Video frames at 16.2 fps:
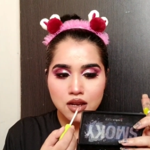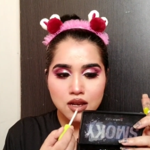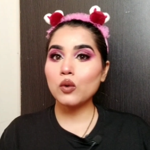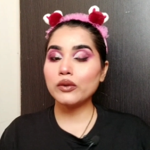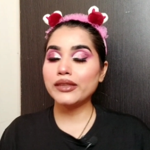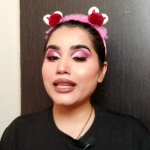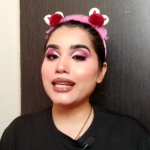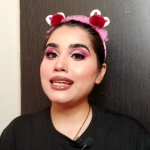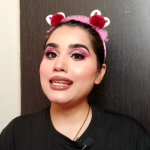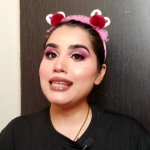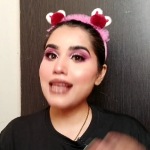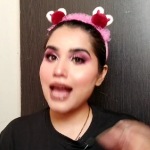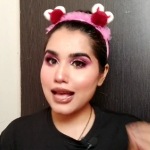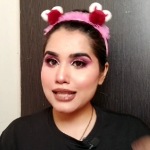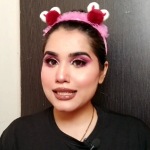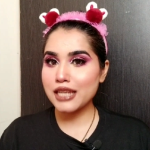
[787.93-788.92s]
Now the
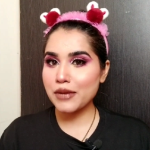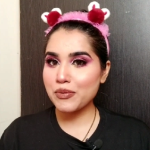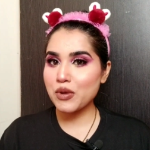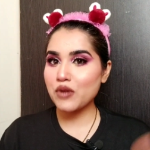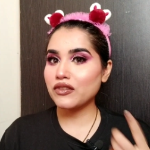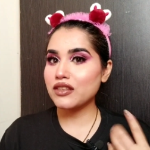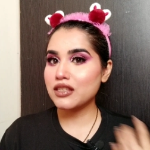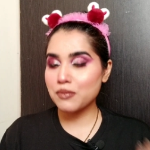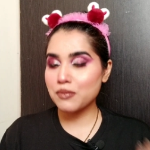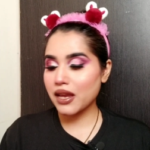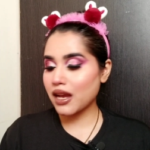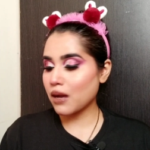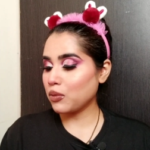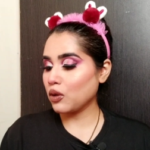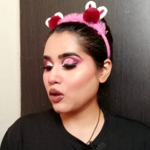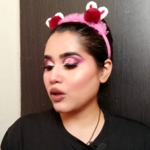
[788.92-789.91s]
last step of this
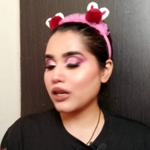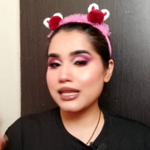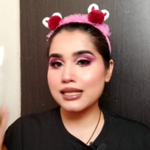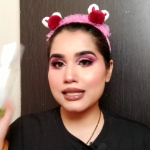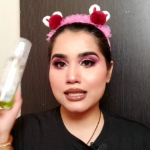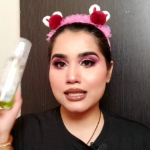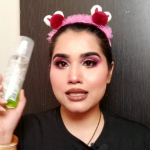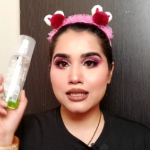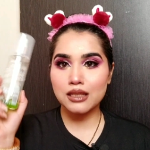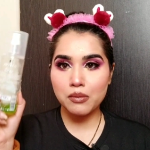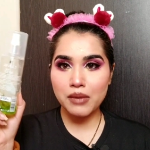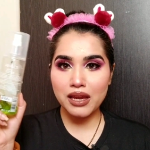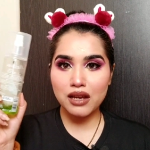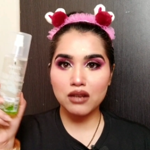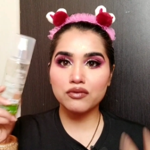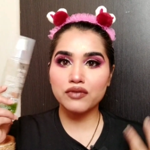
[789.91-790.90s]
makeup look is
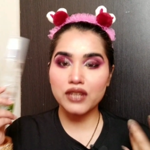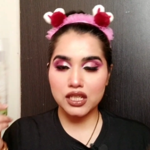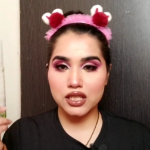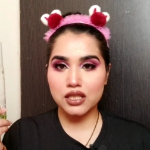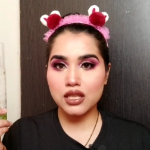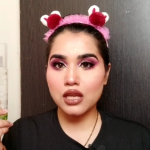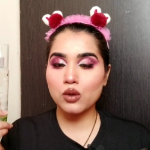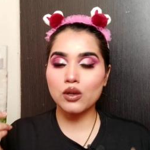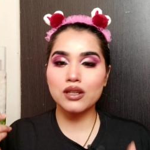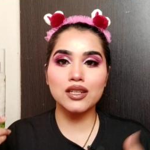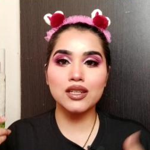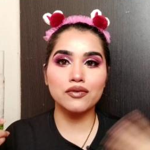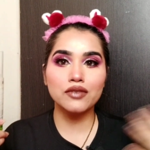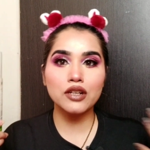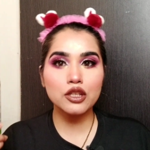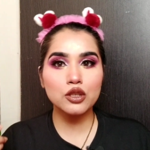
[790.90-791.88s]
the makeup fixer. You can
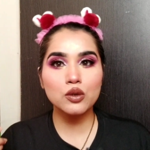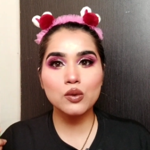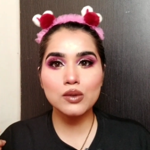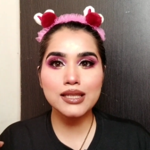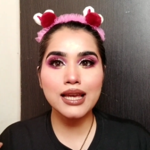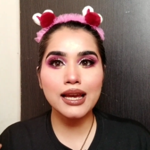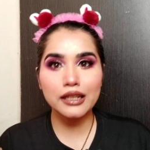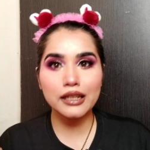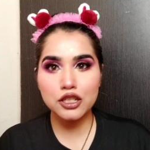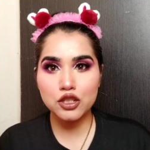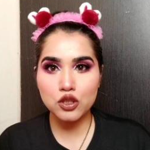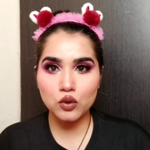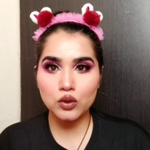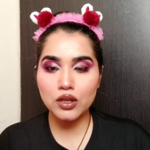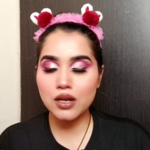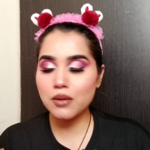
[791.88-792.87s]
definitely use any
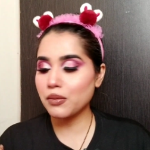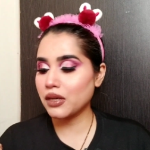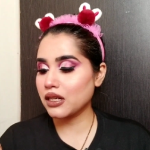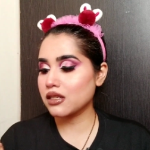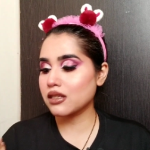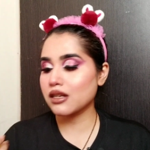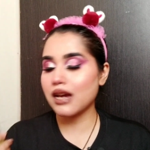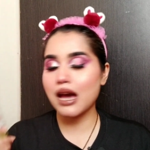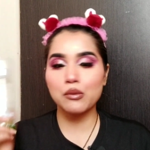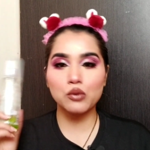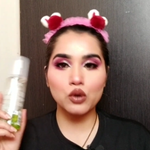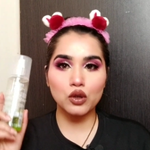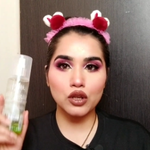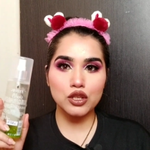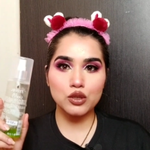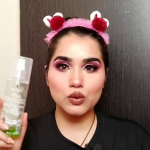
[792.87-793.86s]
toner, but
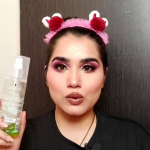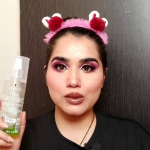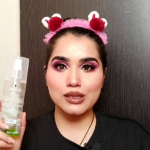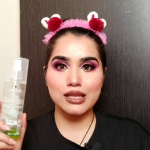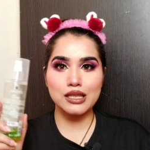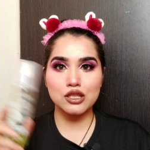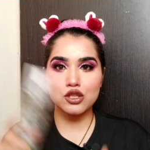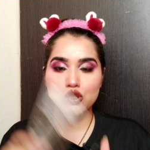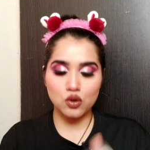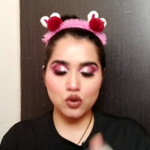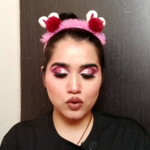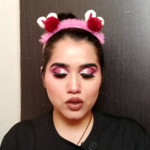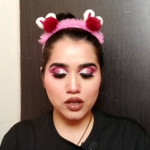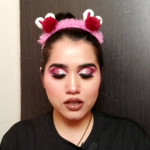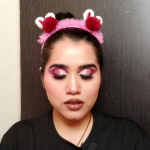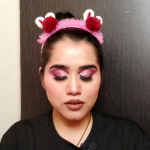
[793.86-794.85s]
I'm gonna use this
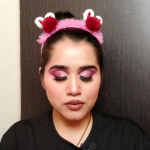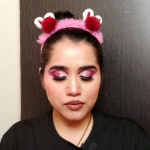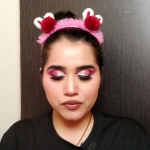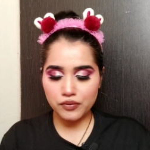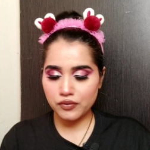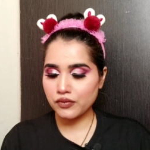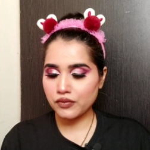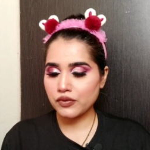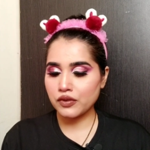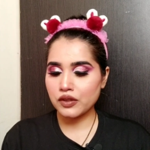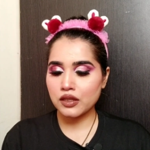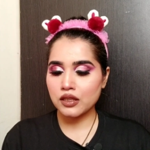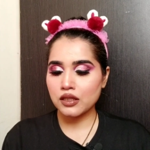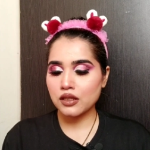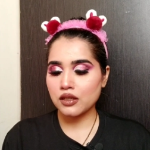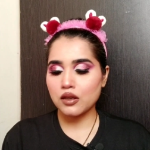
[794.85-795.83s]
toner.
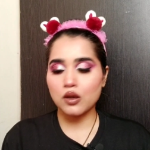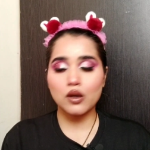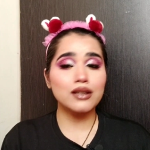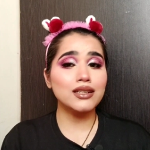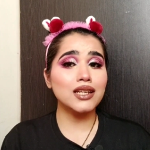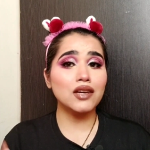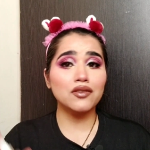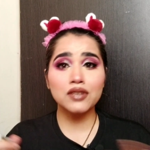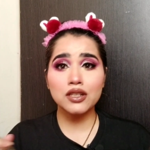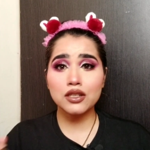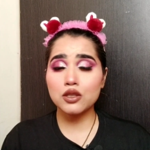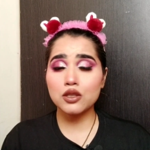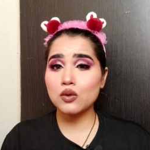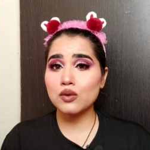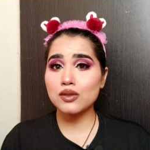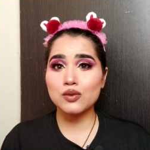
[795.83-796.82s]
You can
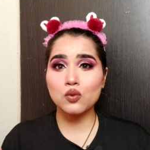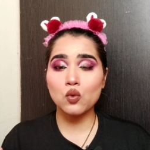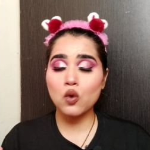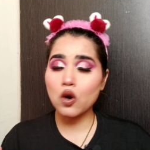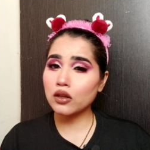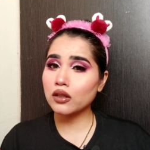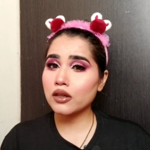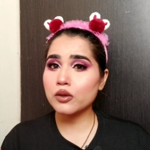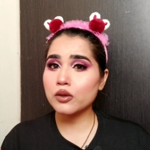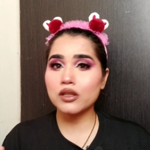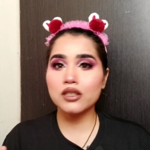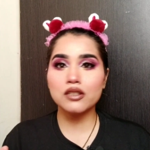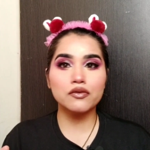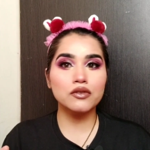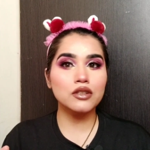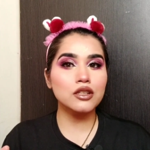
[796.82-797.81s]
definitely use water, you
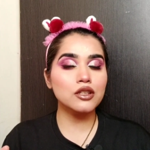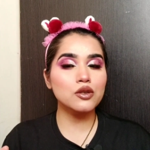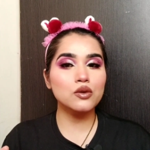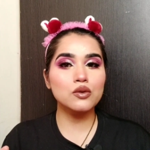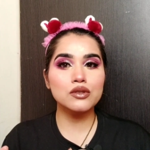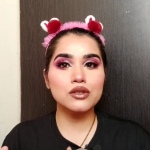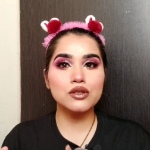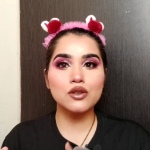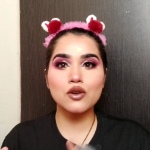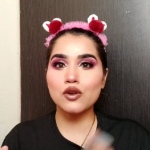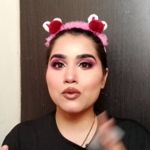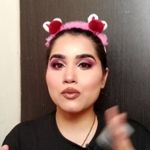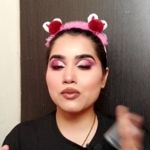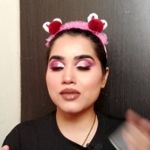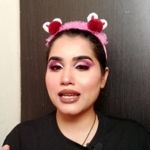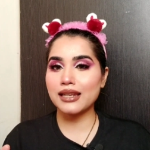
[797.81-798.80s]
can definitely use
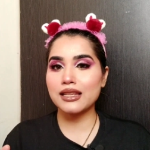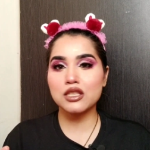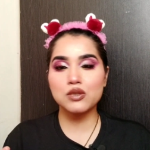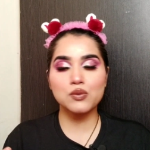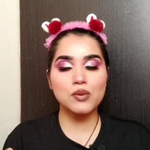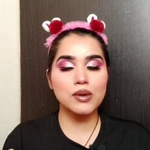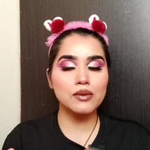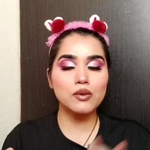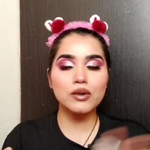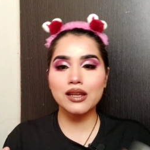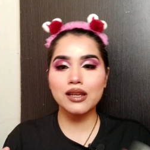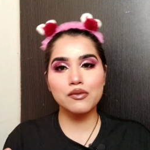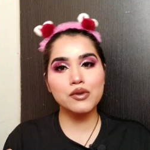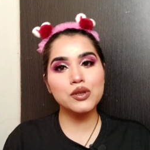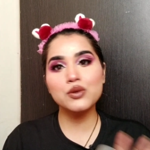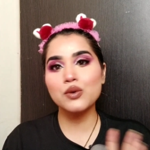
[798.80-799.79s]
your setting spray,
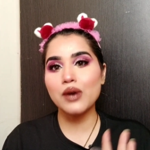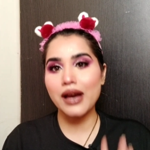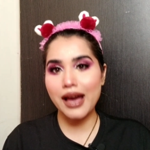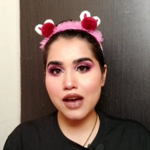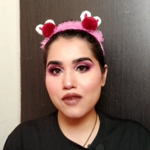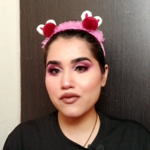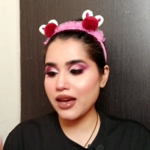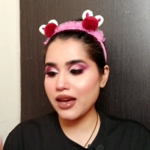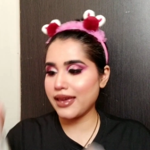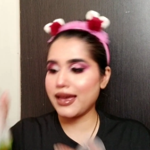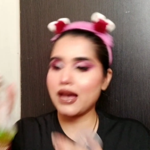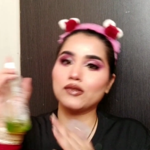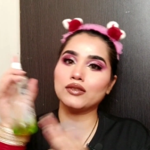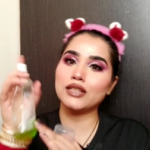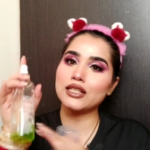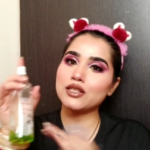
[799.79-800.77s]
whatever you have. I
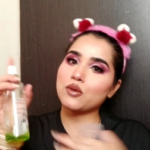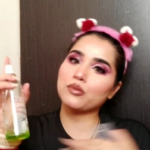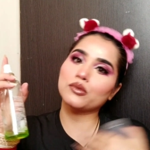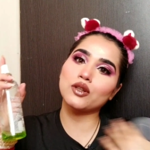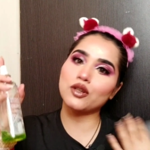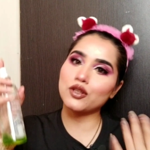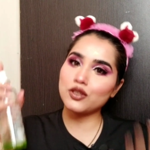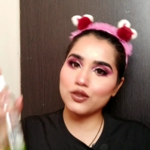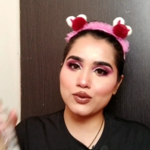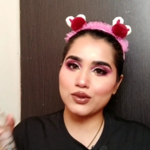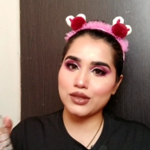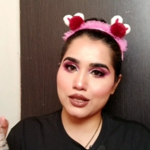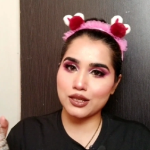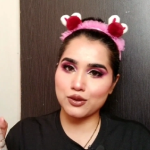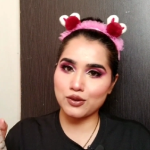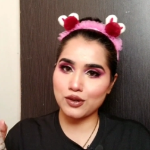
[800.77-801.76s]
have this, so I'm gonna
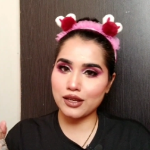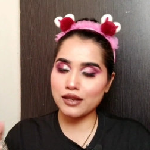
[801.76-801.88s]
use this.